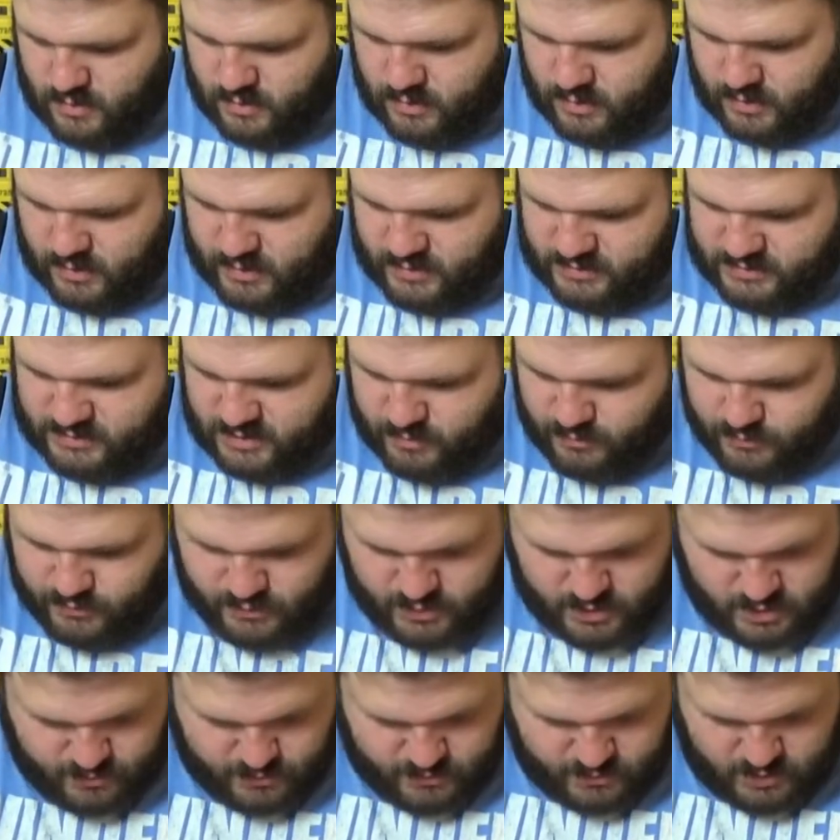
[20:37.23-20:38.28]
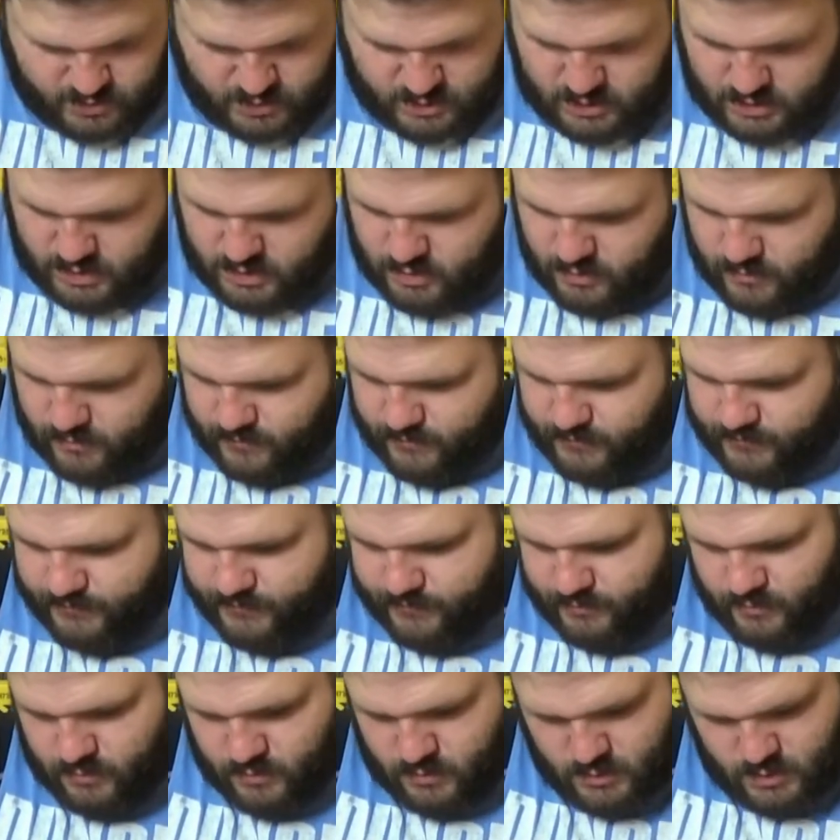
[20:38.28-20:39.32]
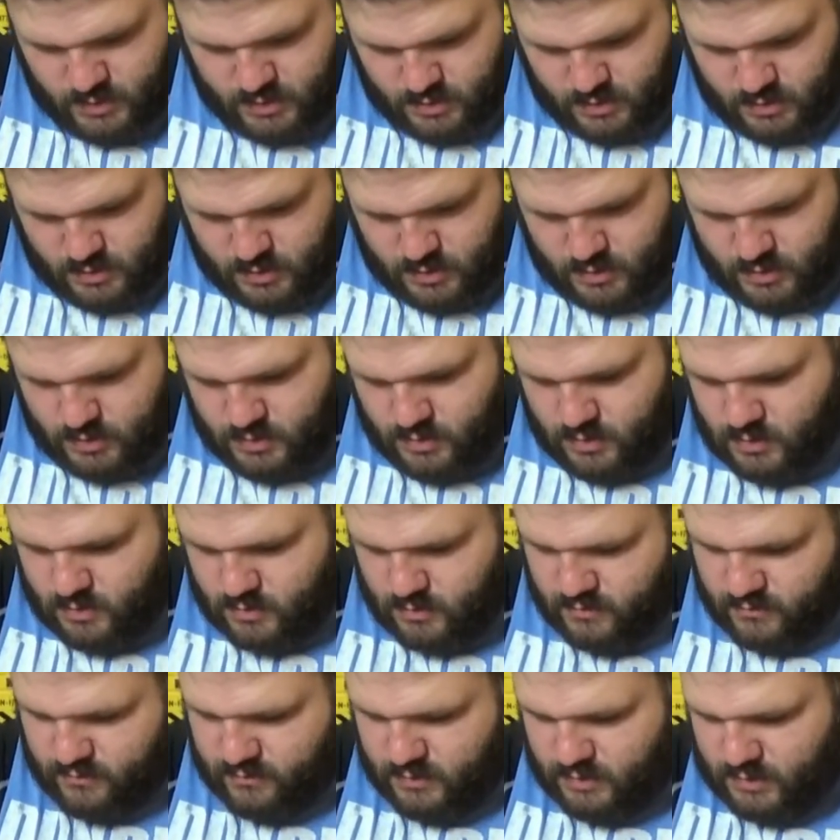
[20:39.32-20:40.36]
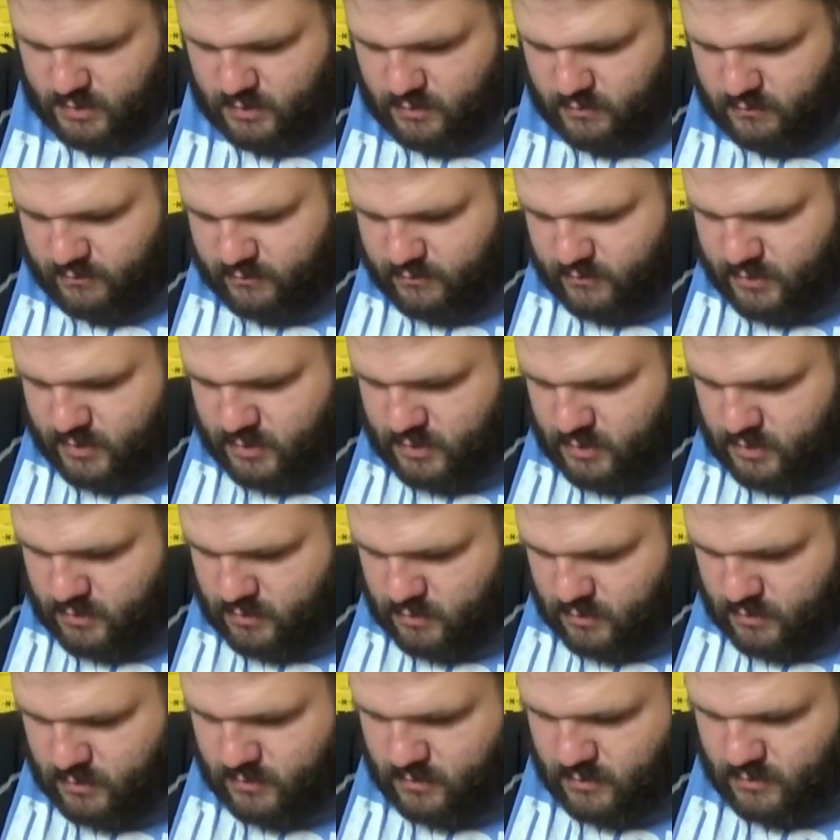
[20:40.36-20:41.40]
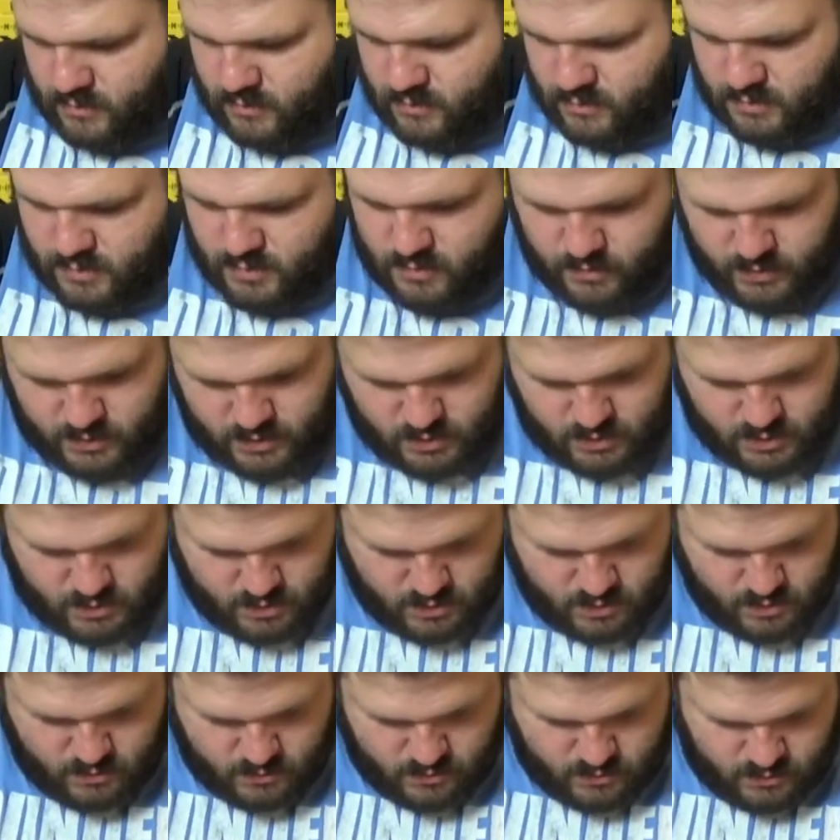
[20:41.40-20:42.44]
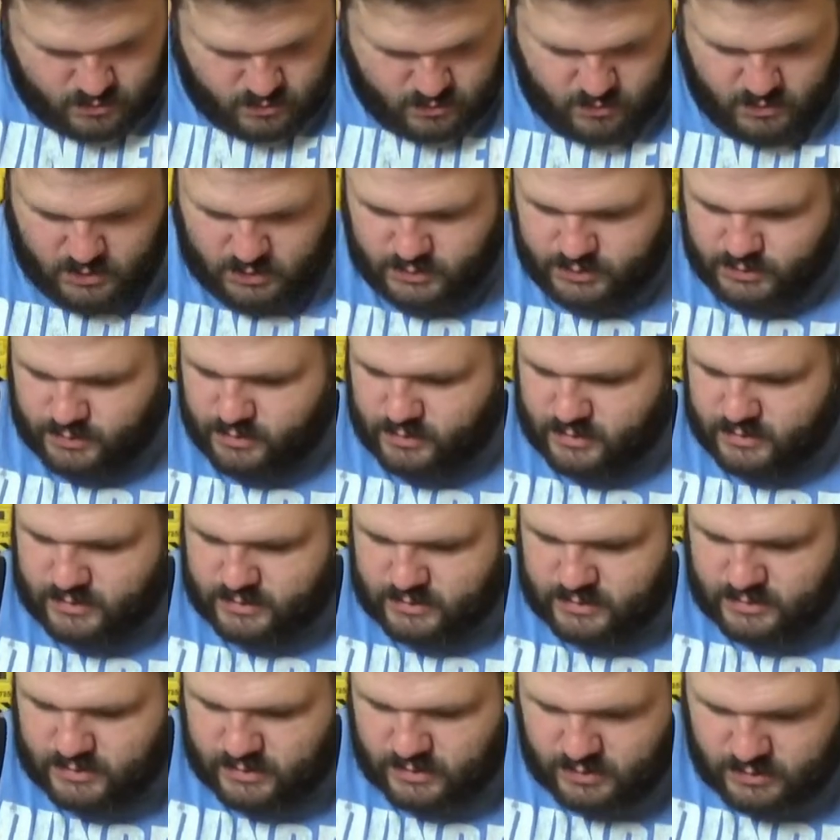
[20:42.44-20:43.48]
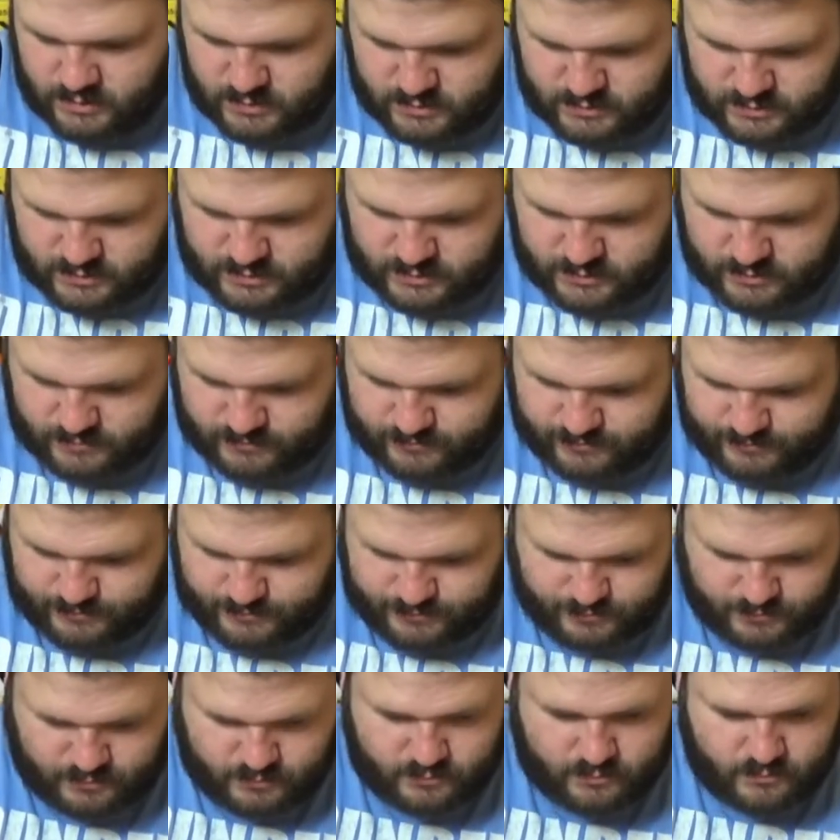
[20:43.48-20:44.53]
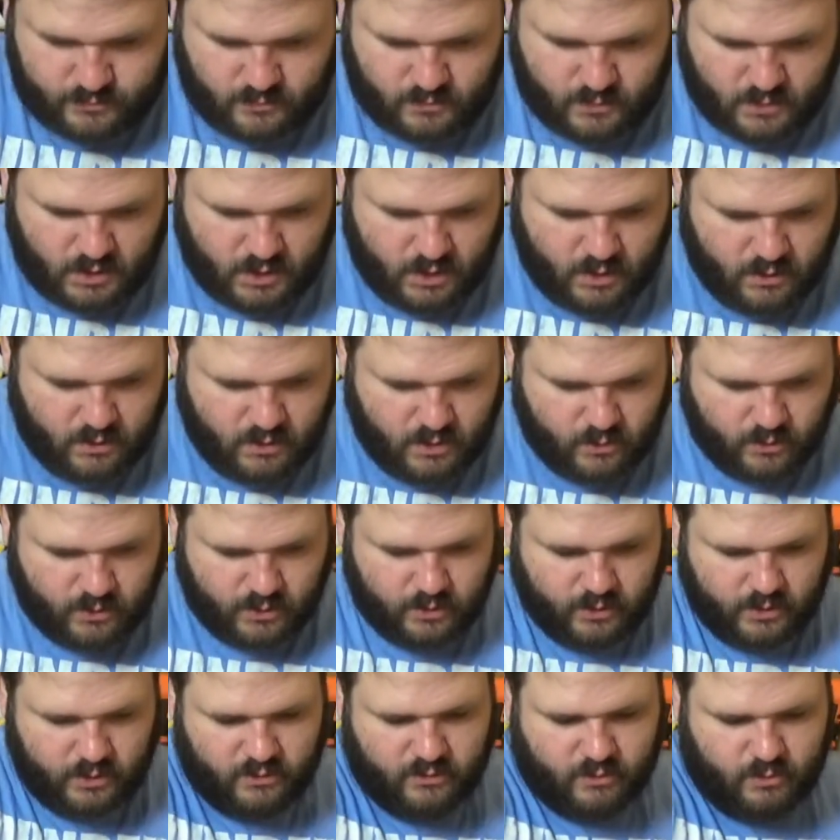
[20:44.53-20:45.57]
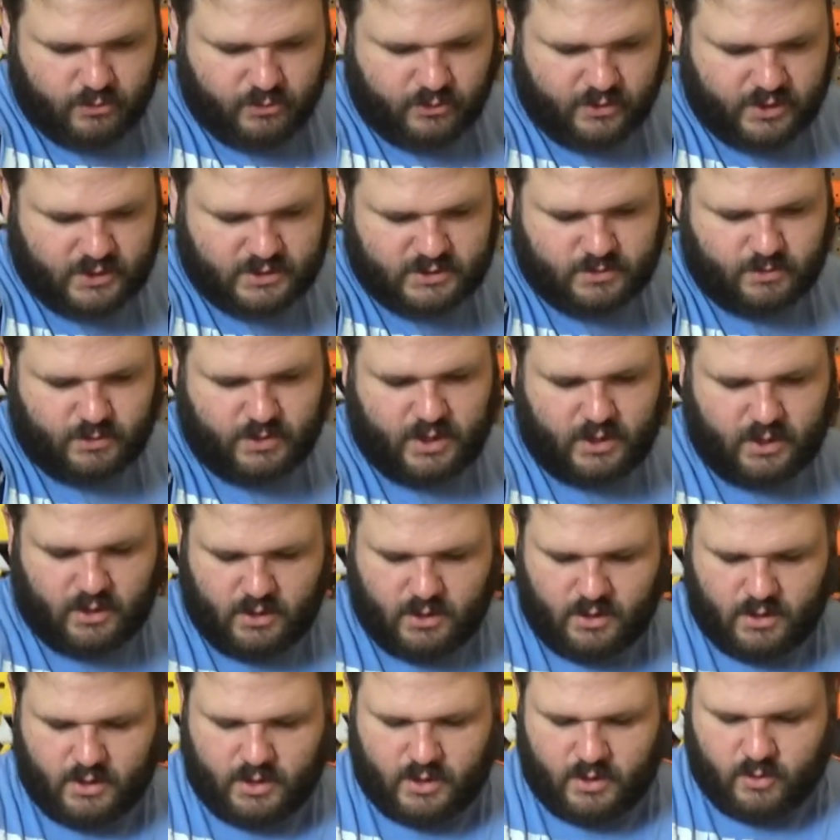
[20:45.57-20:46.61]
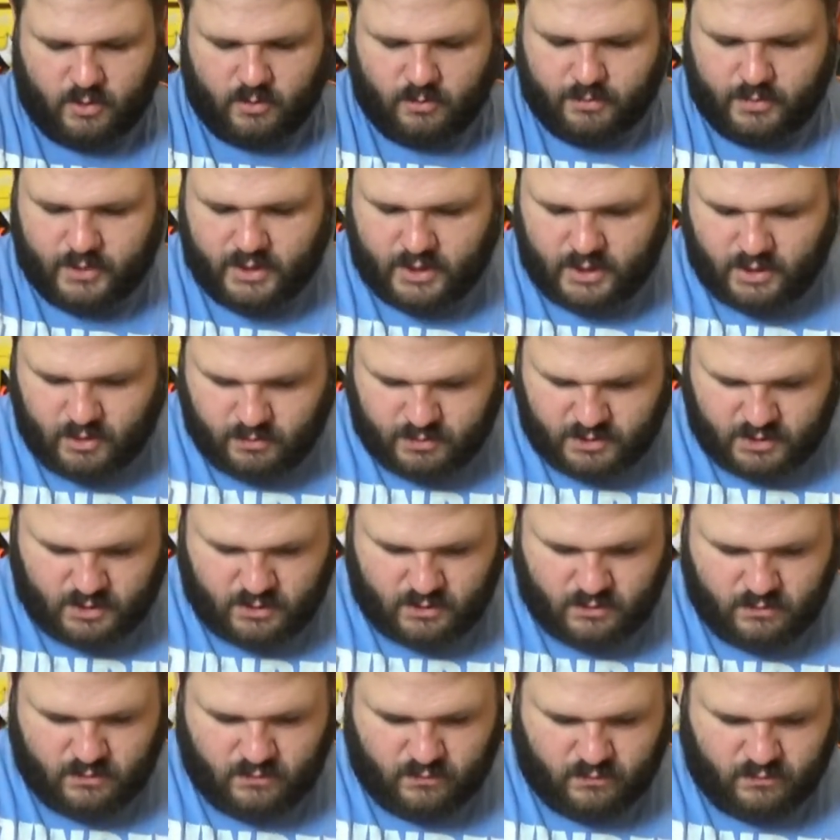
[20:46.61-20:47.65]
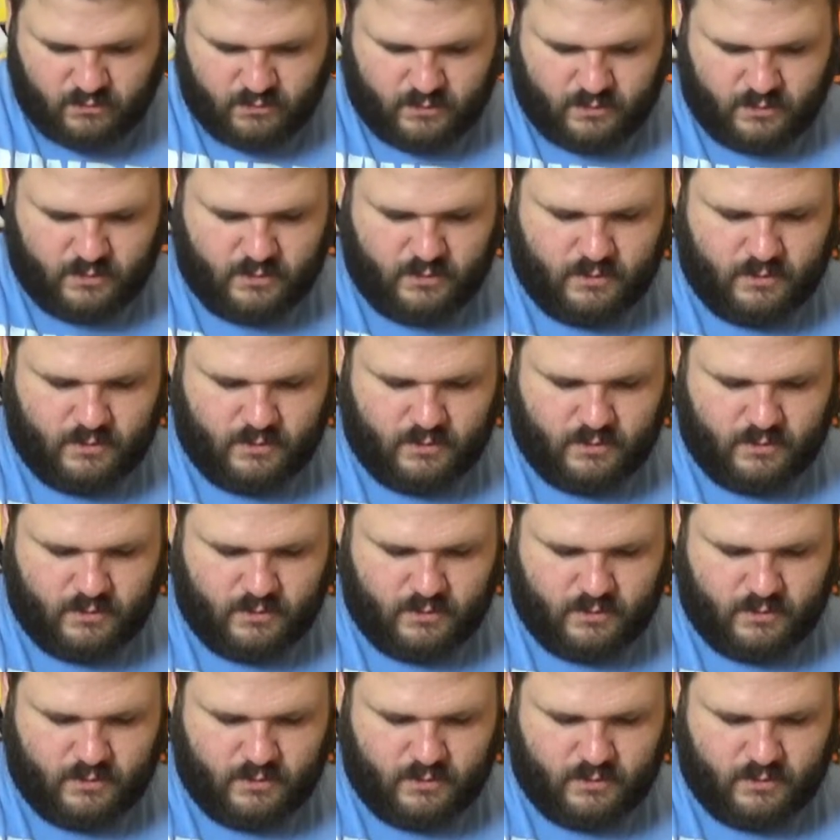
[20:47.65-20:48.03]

lines up properly. Stop the front. There we go. Make sure it seats. And then we're going to press back in our bobby pins.